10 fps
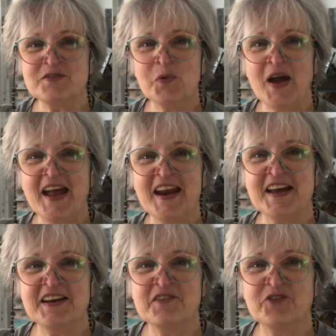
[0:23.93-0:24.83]

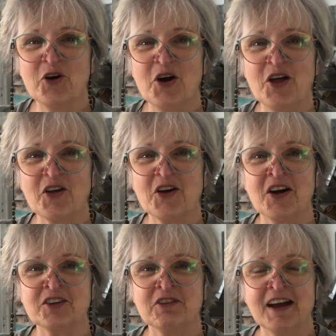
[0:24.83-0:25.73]
waited for the
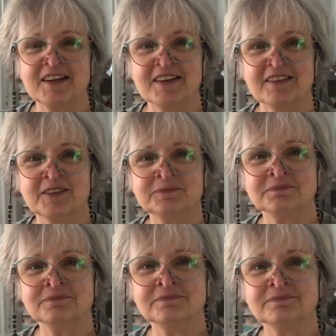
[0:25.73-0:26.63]
contractors.
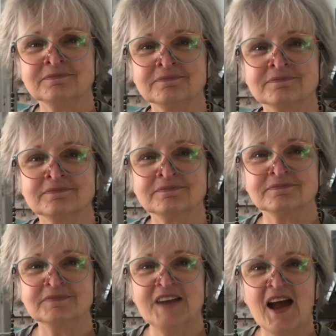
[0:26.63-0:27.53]

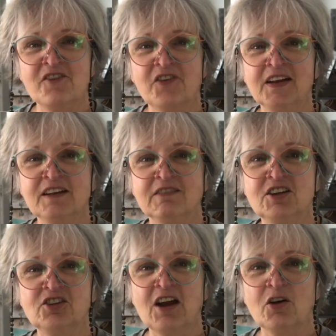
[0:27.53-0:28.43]
Yeah, I finally
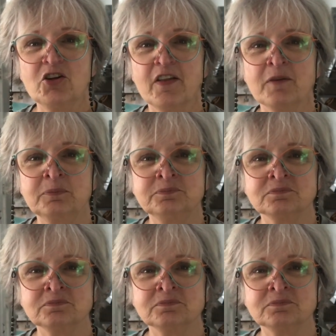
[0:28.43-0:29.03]
reached out to them